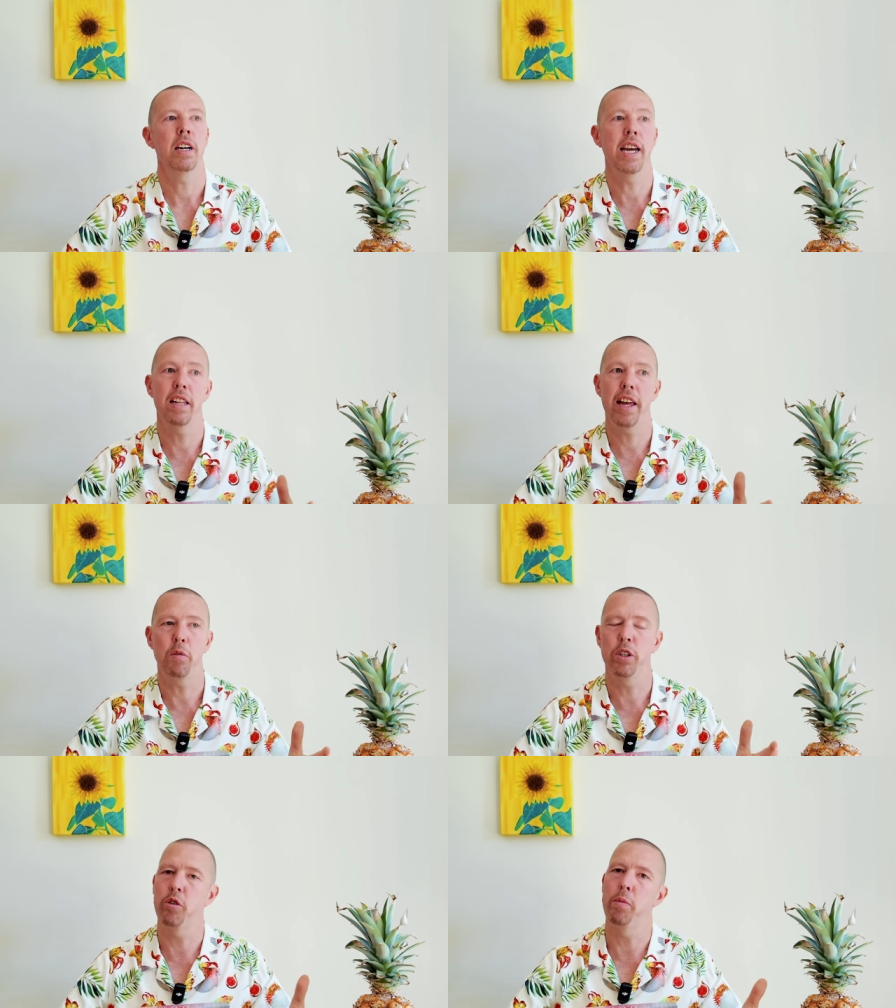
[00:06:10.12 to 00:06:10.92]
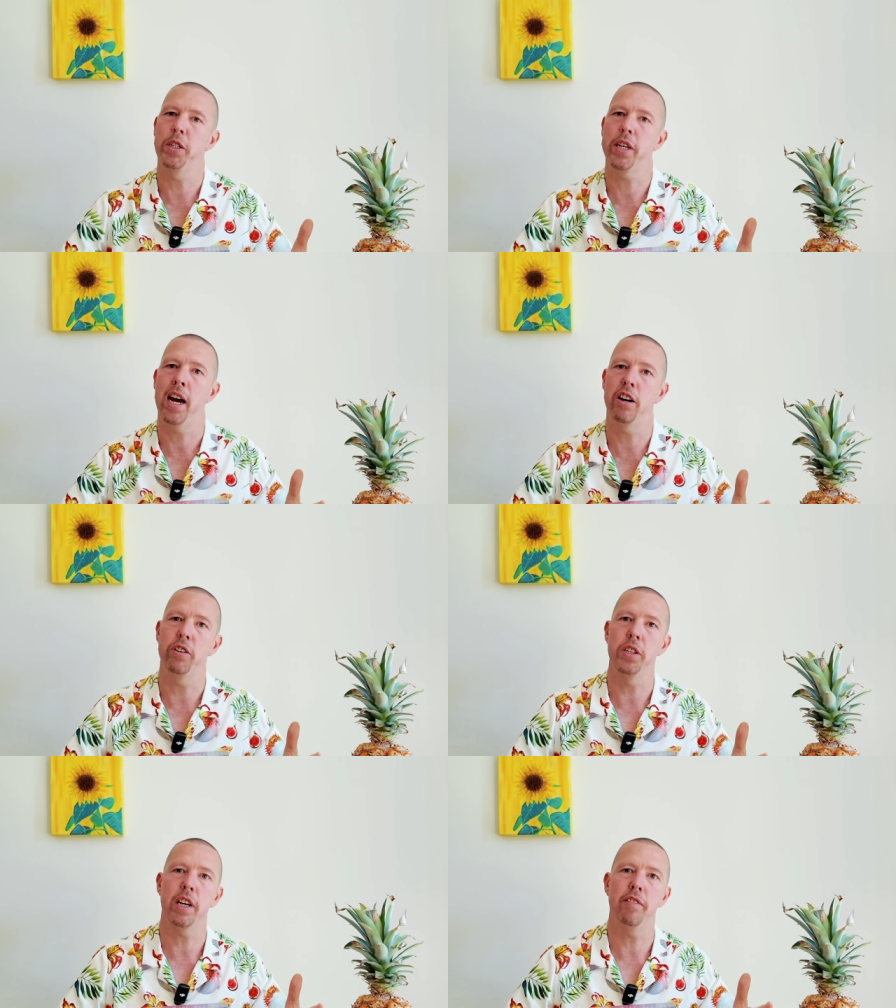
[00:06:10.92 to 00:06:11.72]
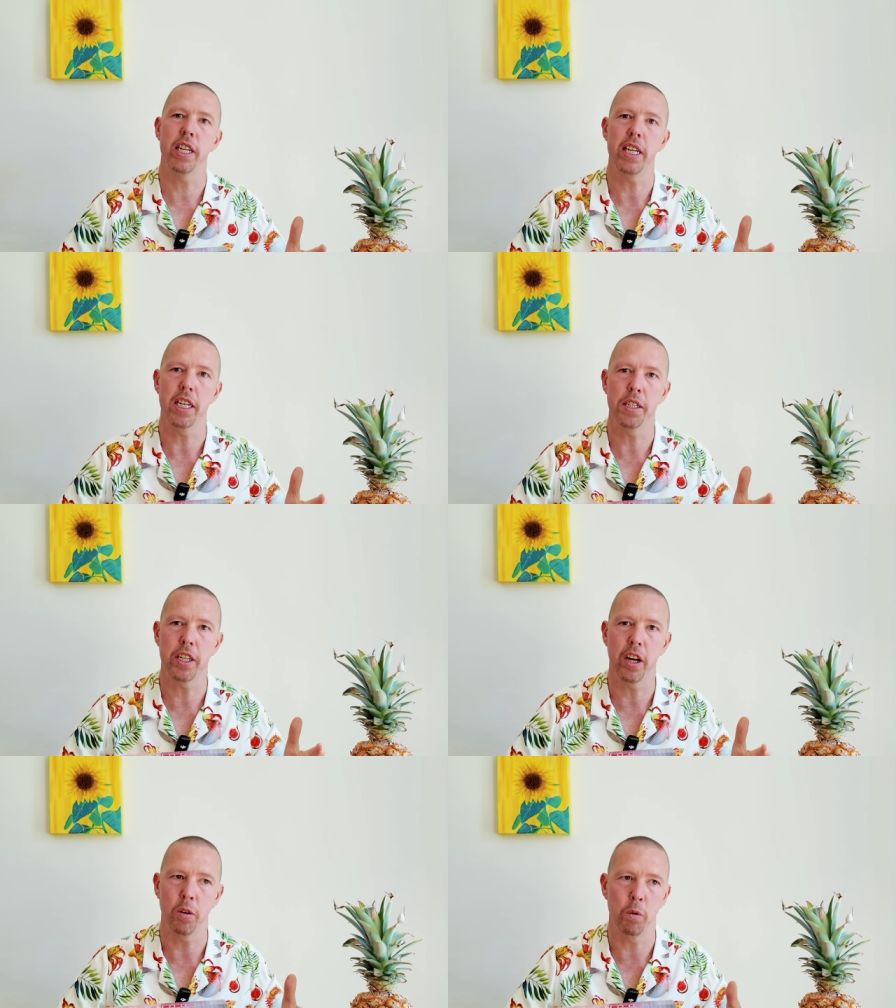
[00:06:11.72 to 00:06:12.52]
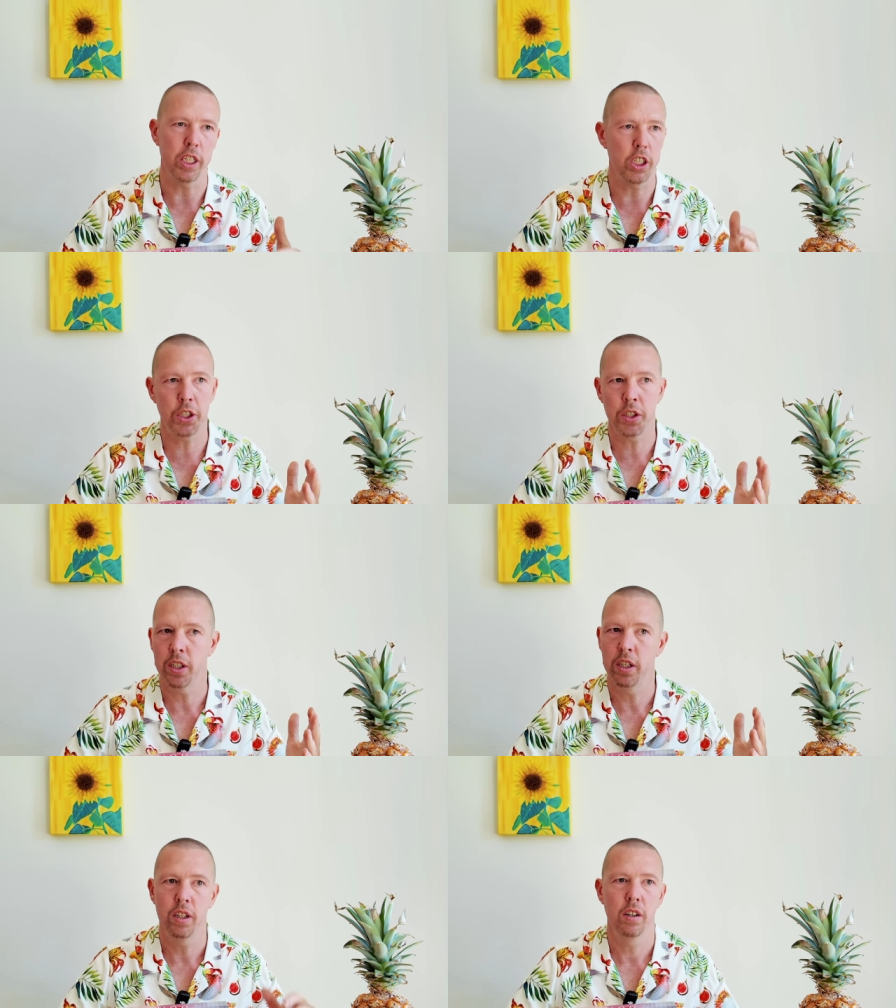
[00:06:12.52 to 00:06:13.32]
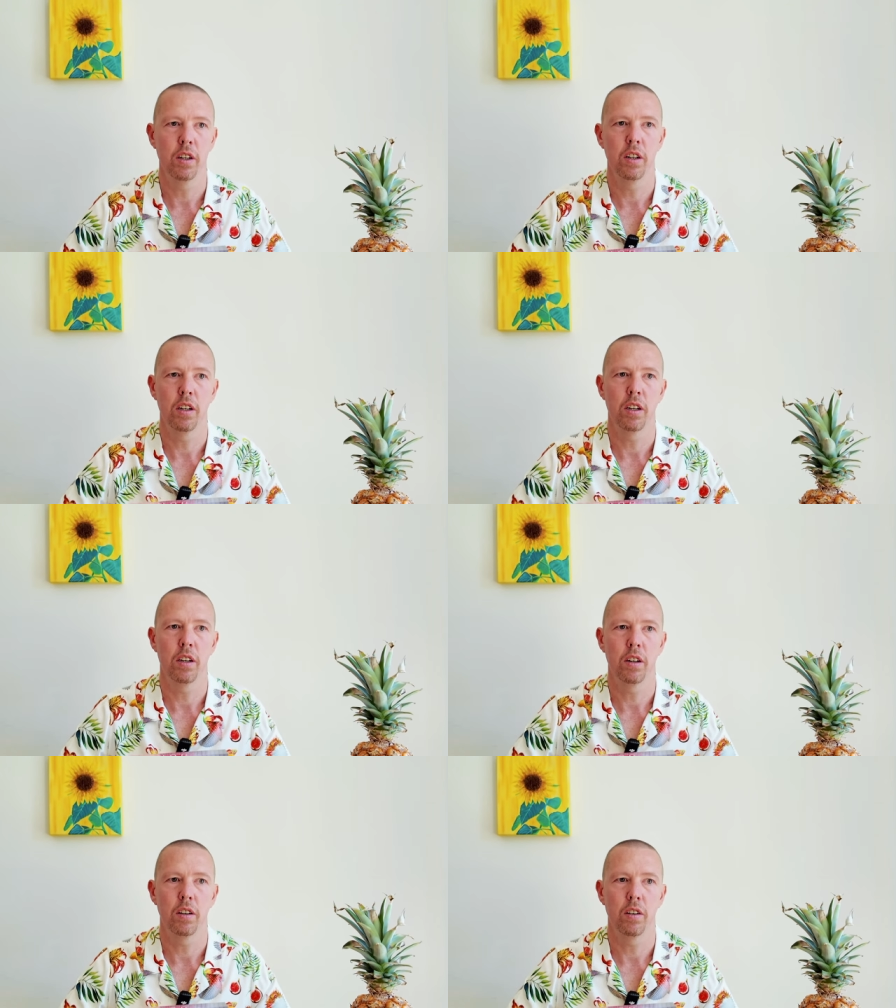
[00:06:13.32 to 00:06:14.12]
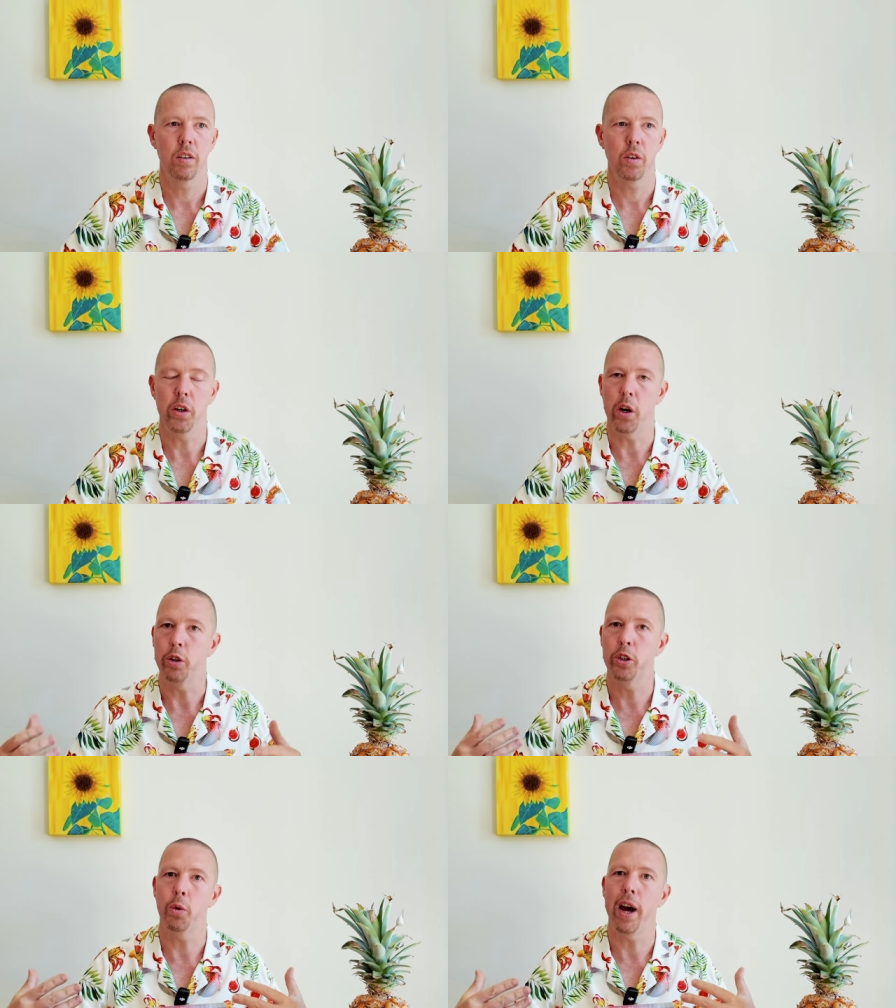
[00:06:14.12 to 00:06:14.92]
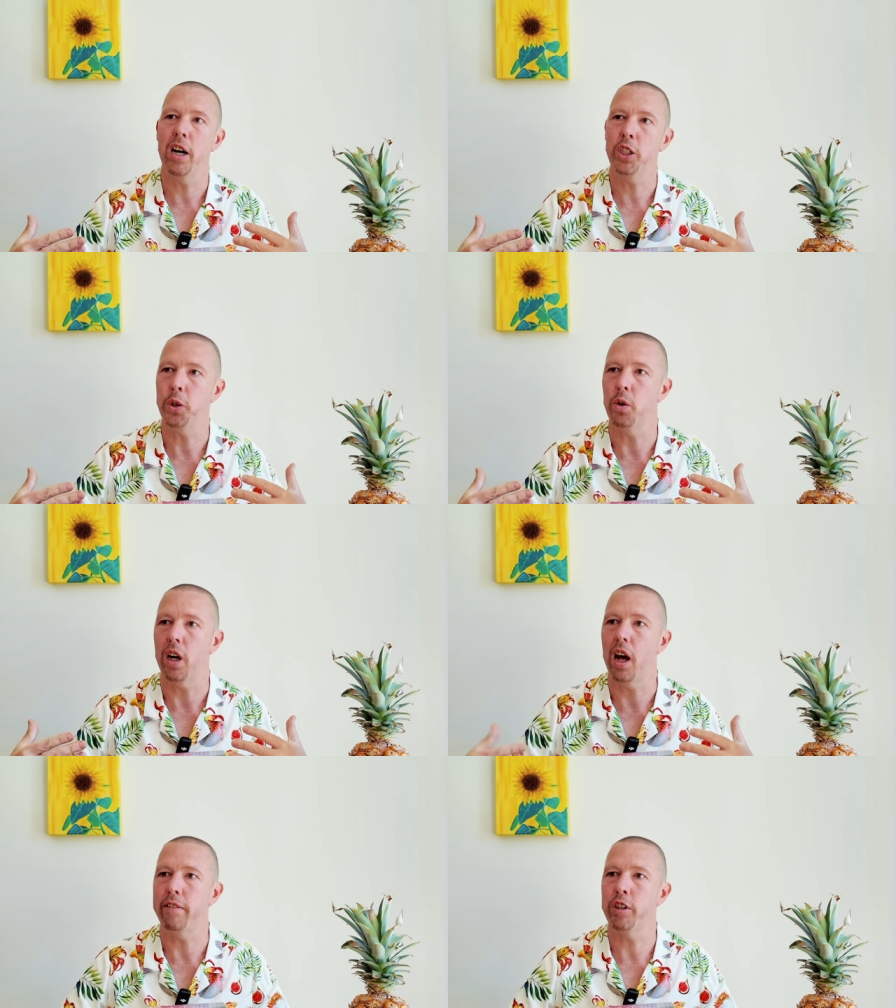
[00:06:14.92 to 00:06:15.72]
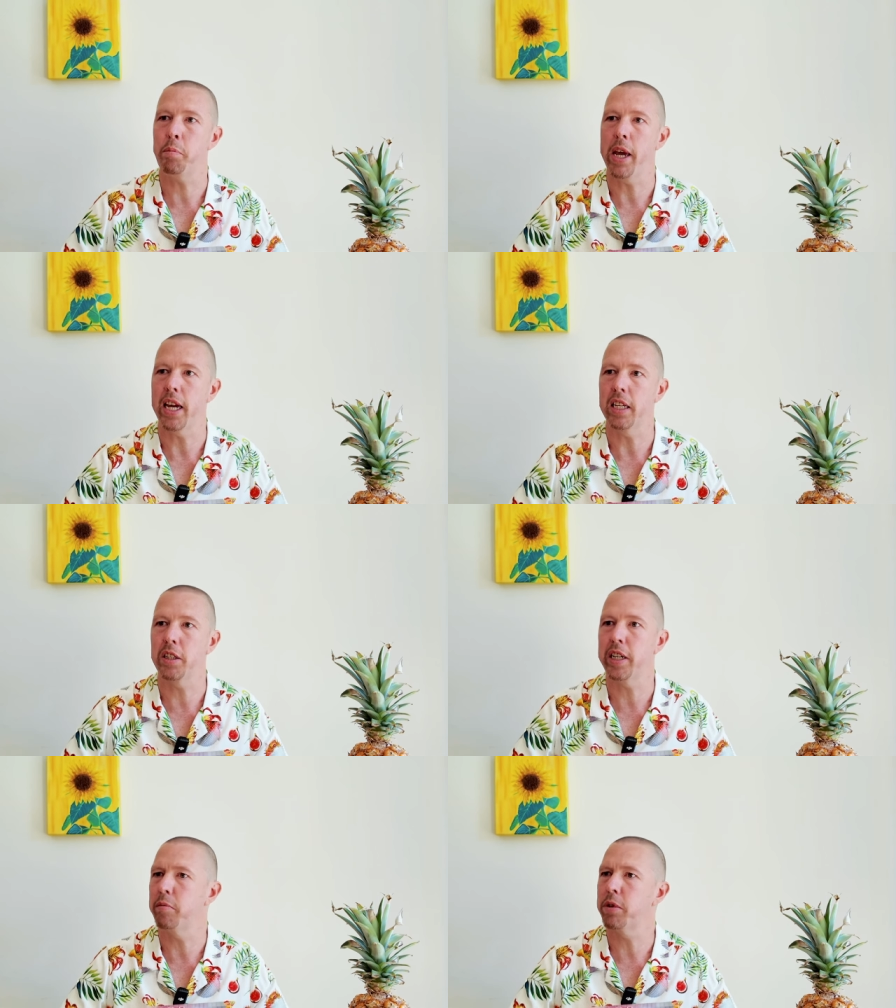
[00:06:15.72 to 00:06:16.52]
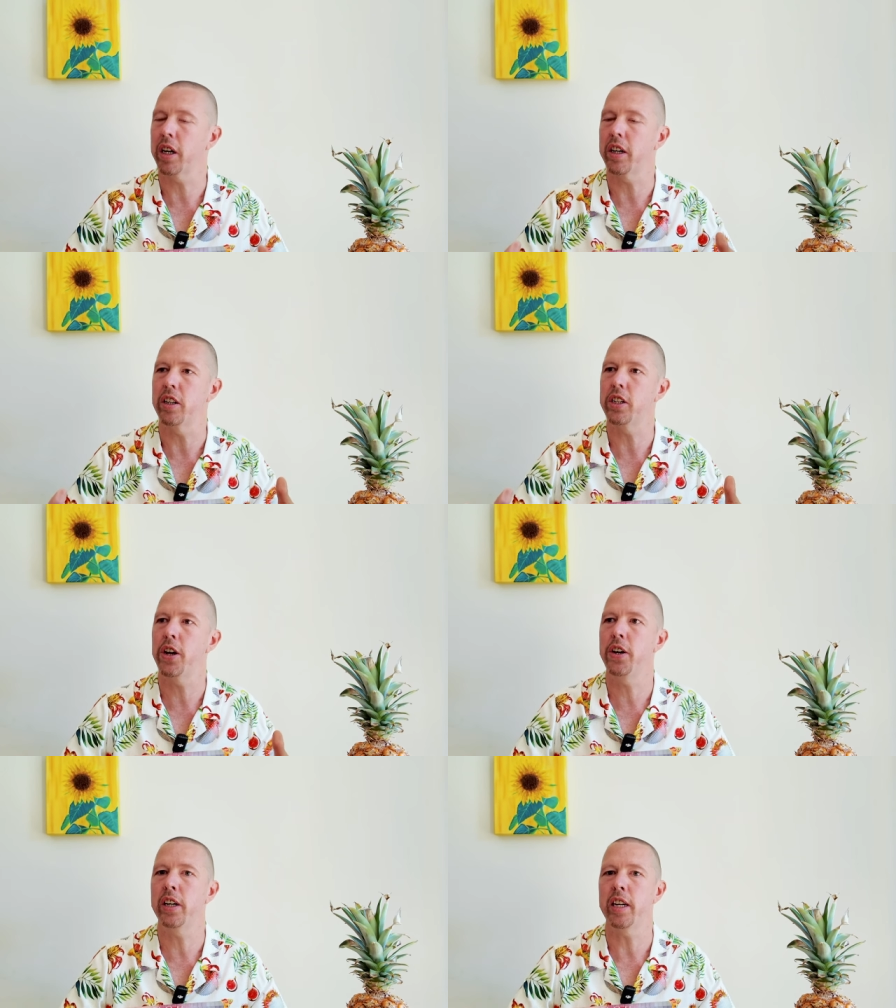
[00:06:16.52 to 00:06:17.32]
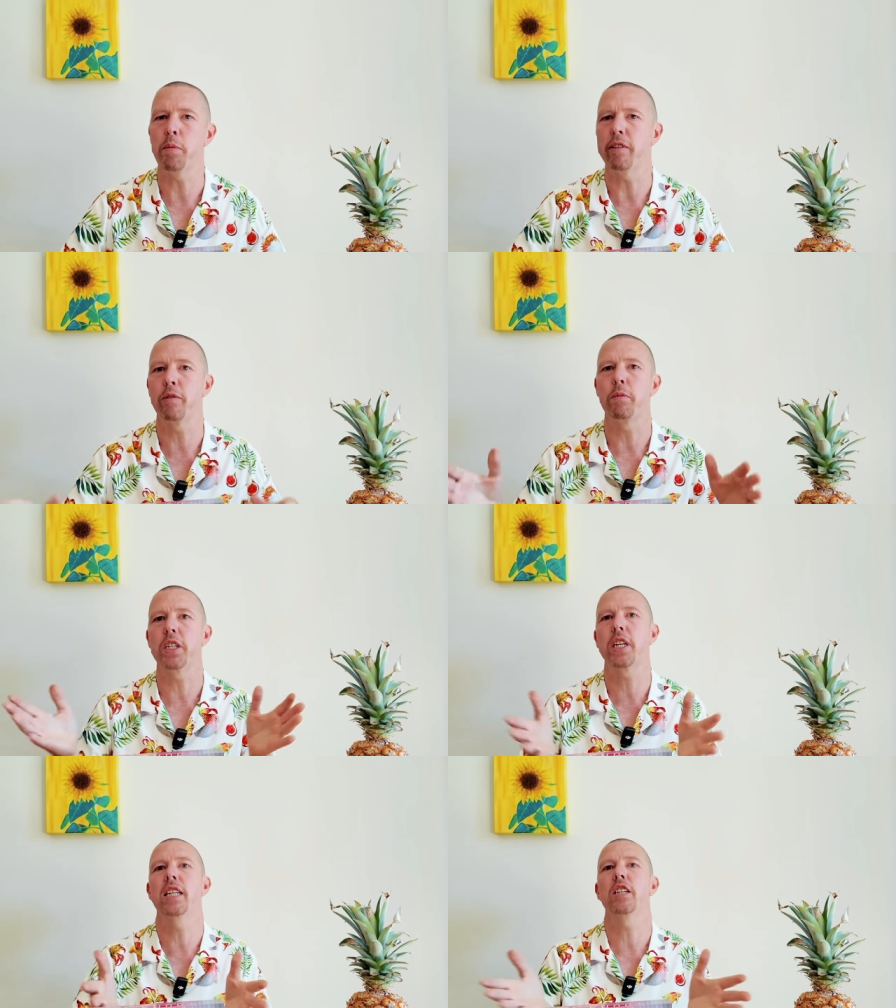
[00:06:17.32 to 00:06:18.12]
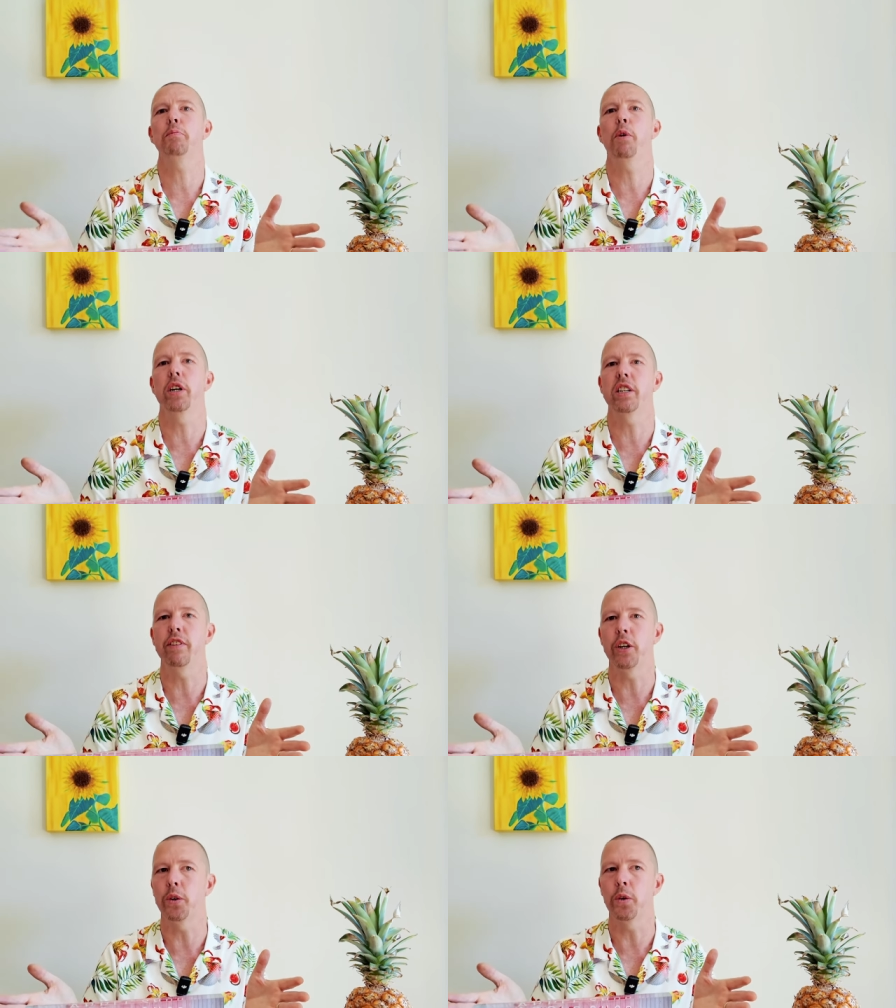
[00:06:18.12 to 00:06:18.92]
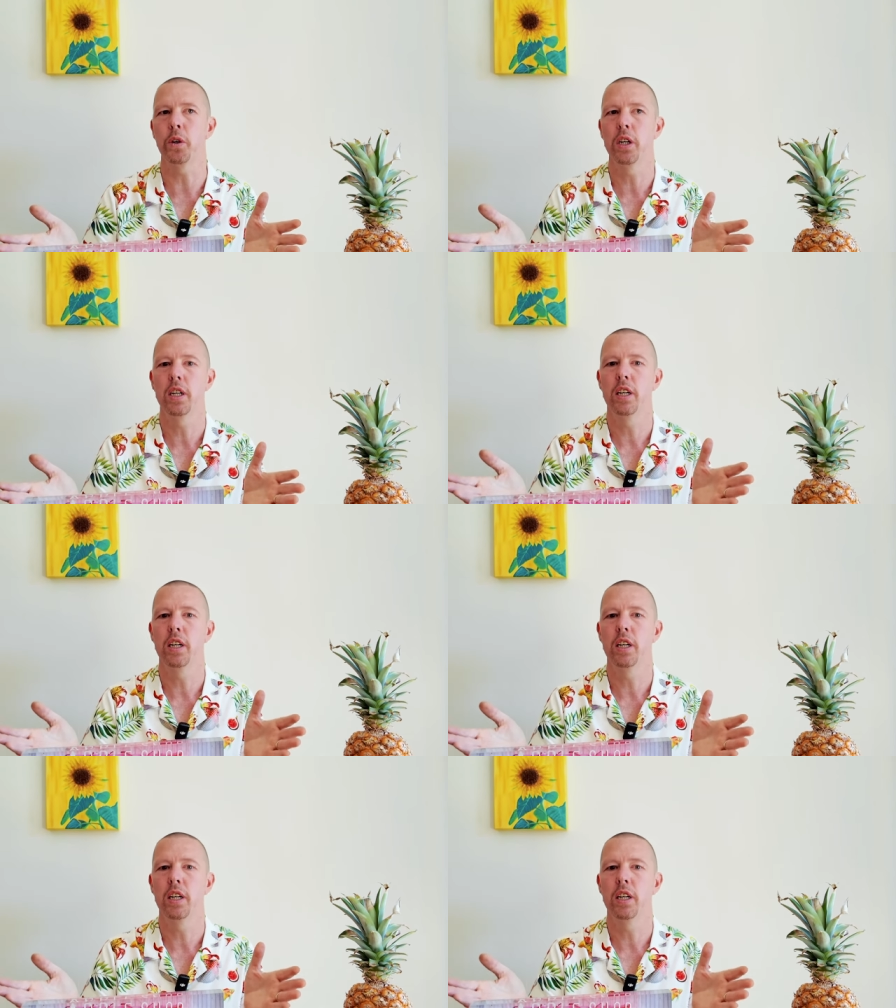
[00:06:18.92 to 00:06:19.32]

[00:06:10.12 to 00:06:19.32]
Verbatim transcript: Now that was almost 170 years ago, which, you know, to our short lifespan seems like an eternity, but from the sun's point of view,